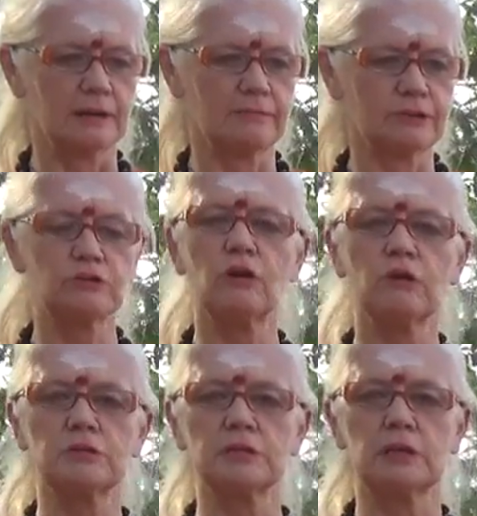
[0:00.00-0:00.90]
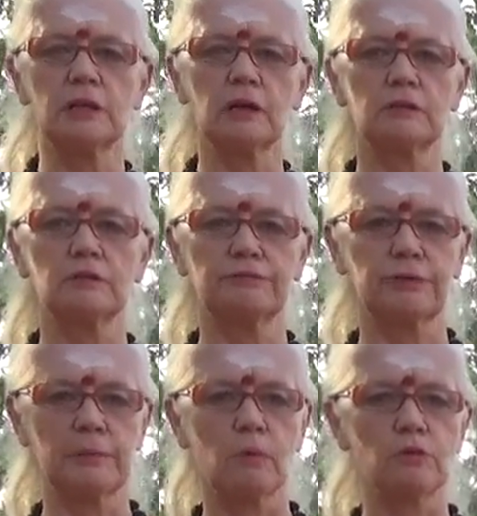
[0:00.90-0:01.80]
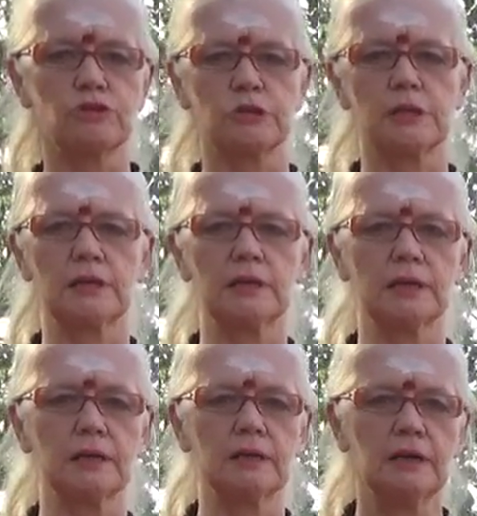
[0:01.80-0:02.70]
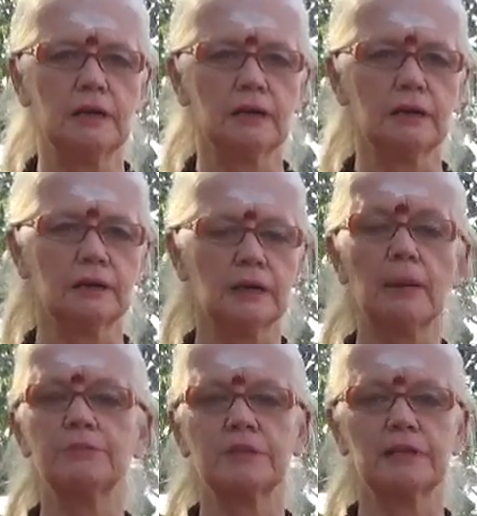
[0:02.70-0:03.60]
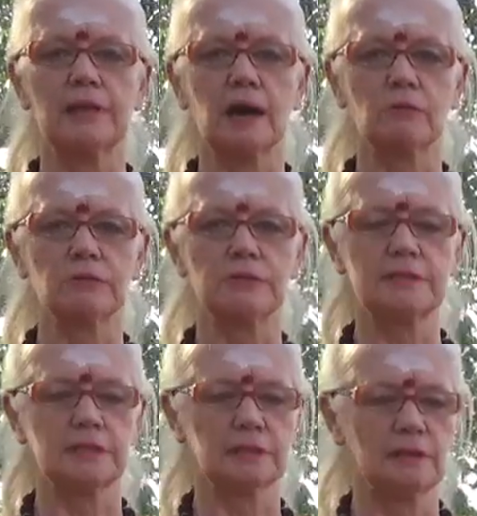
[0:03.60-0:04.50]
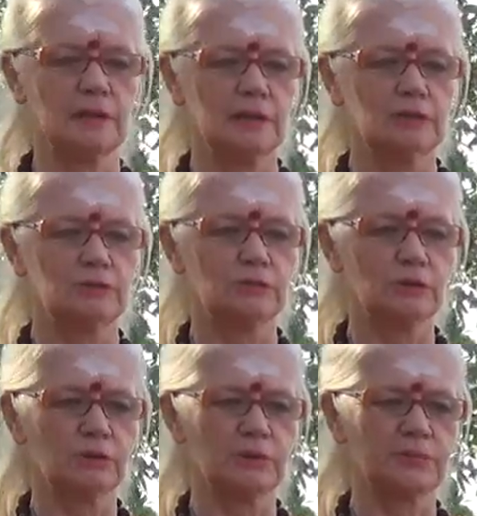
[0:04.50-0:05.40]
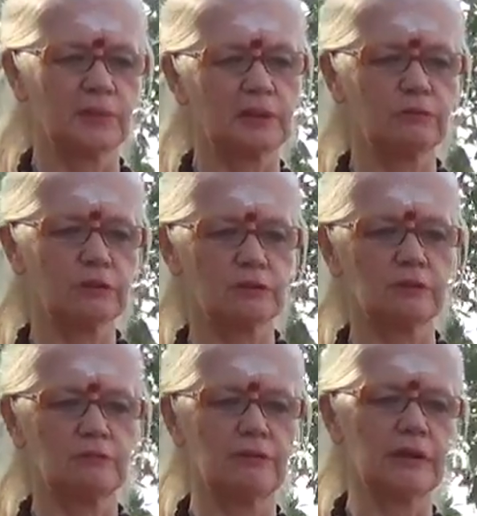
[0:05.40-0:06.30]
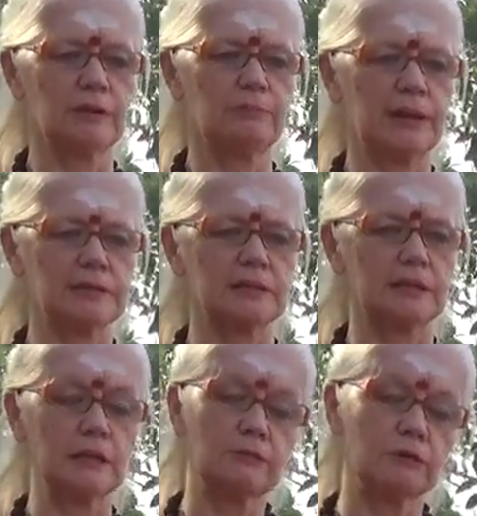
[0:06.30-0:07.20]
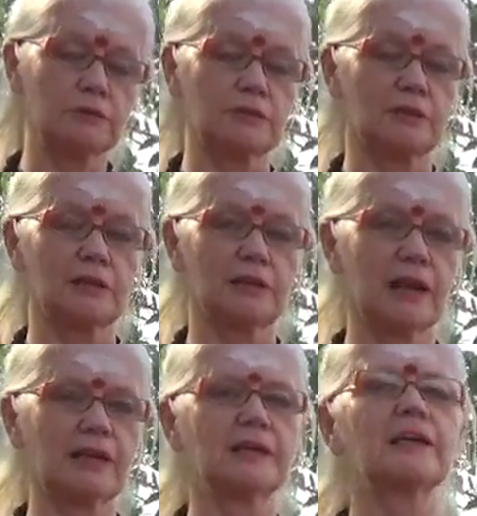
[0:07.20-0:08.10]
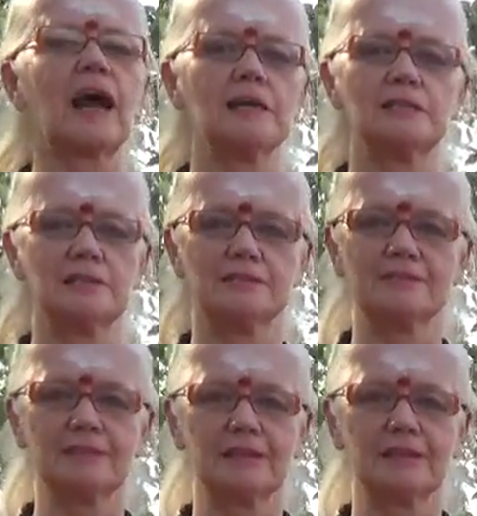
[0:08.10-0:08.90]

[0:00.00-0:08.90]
which cause a lot of emotional ups and downs. So it was not very pleasant, and it was like a crisis,